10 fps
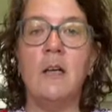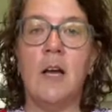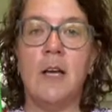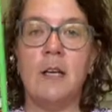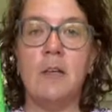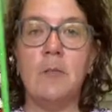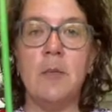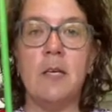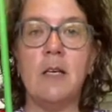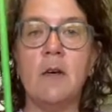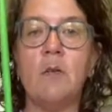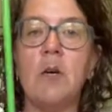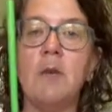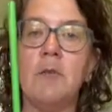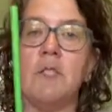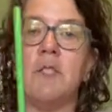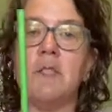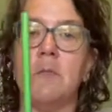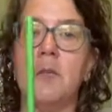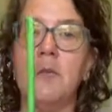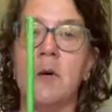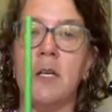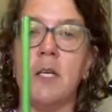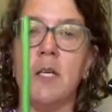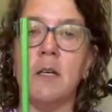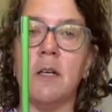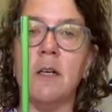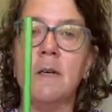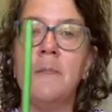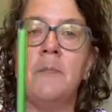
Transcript: an intermediate one, which is the blue one here,